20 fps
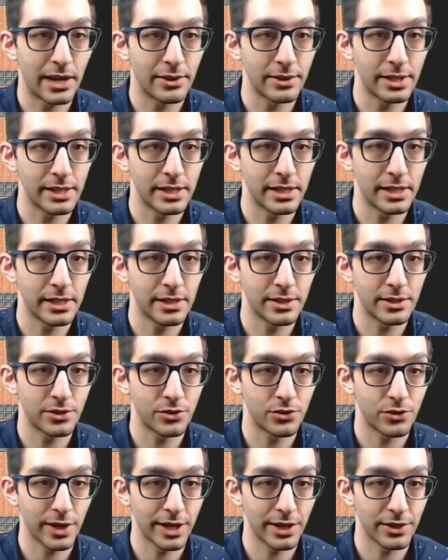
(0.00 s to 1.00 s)
into this
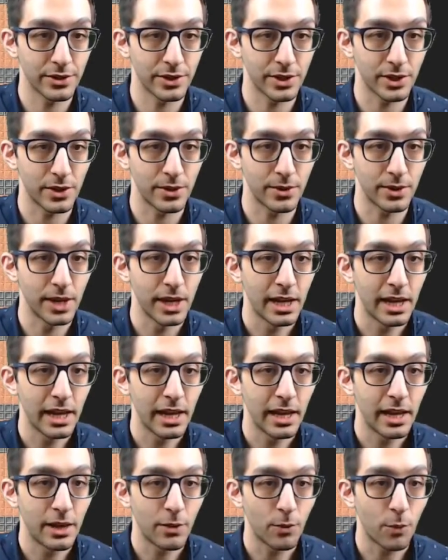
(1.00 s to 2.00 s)
trigger zone,
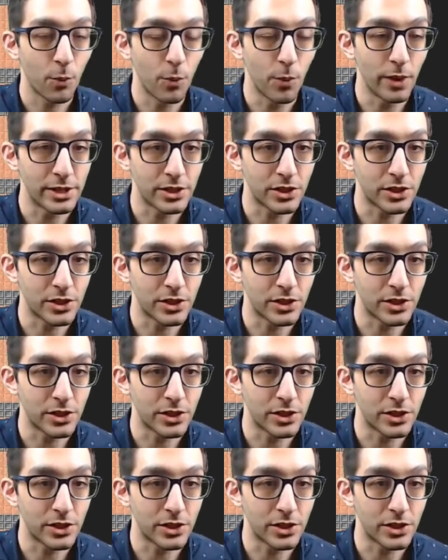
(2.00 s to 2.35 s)
as